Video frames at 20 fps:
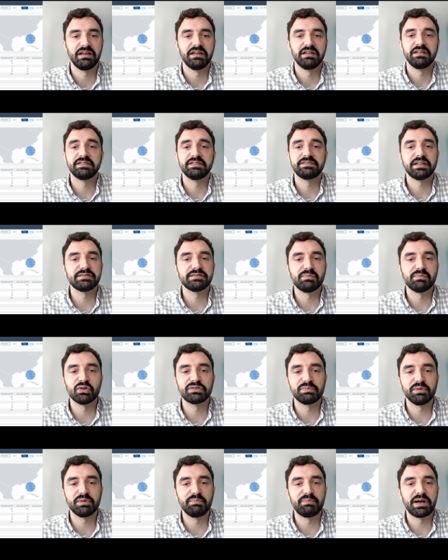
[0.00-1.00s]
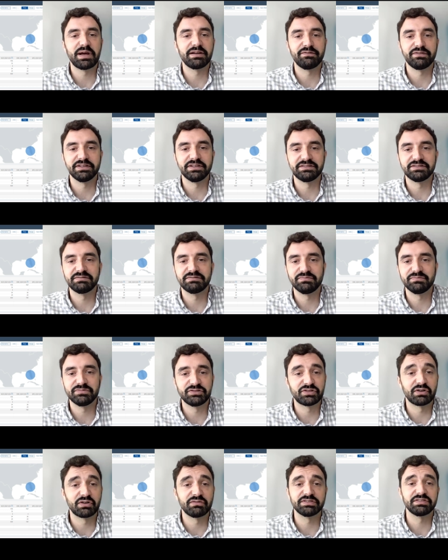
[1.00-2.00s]
This has multiple benefits.
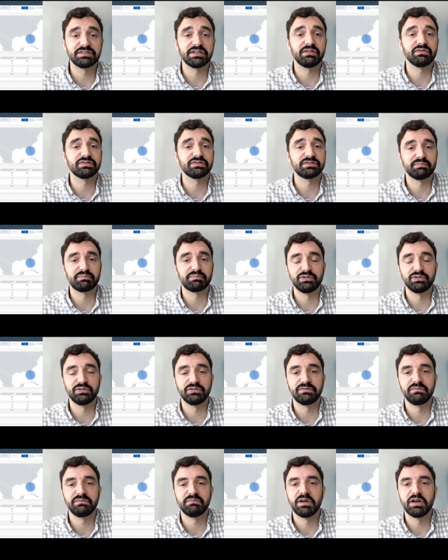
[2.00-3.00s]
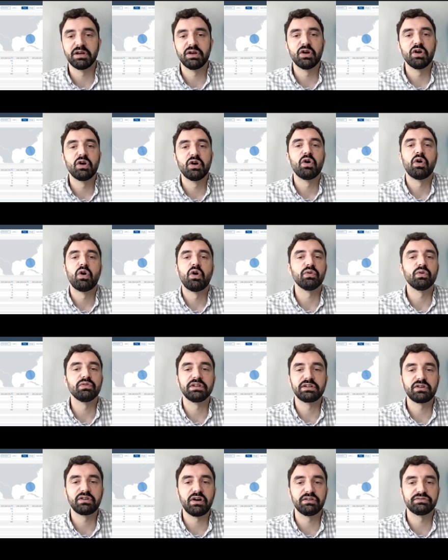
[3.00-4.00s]
Service levels improve,
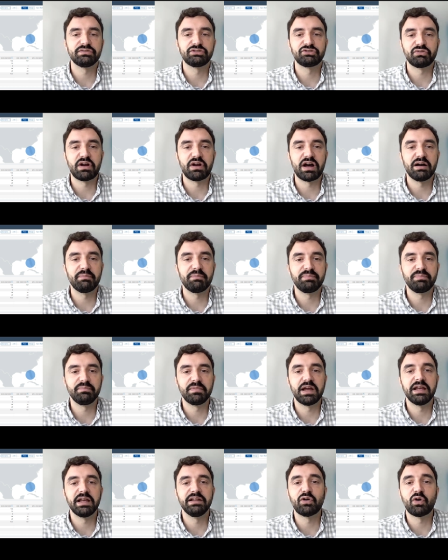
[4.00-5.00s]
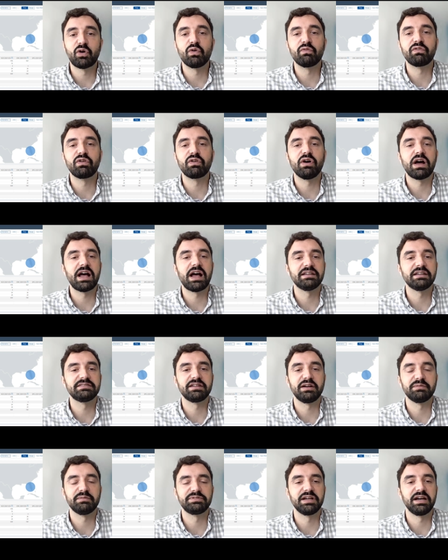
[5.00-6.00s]
holding costs drop, and the overall asset
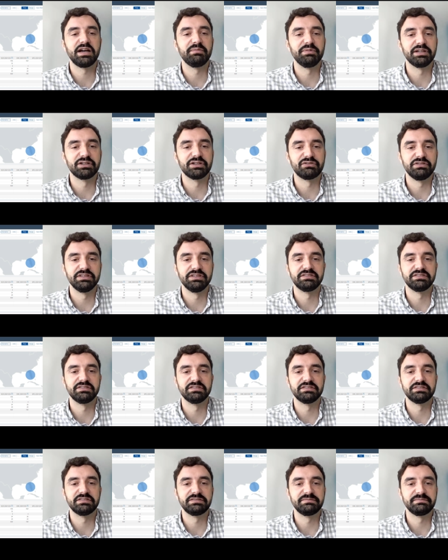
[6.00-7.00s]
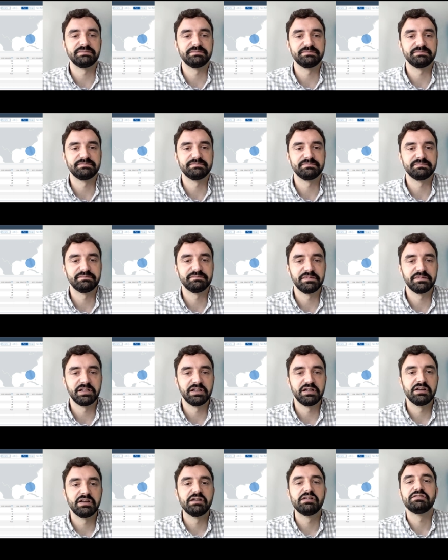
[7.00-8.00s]
uptime increases.
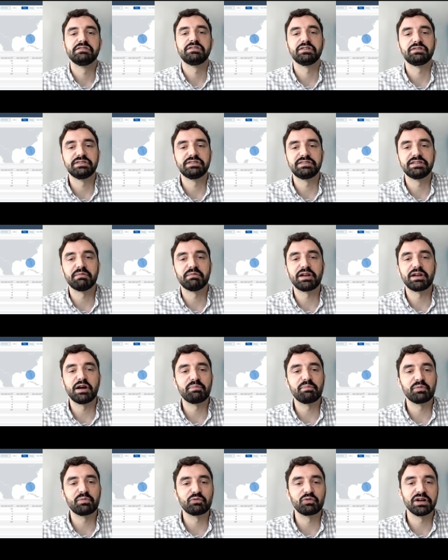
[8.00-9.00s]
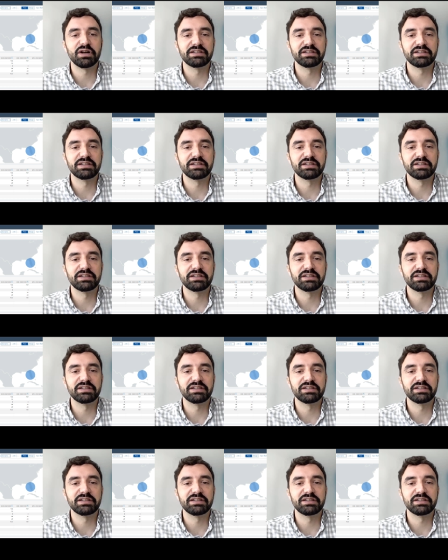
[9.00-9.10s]
So to sum it up, we're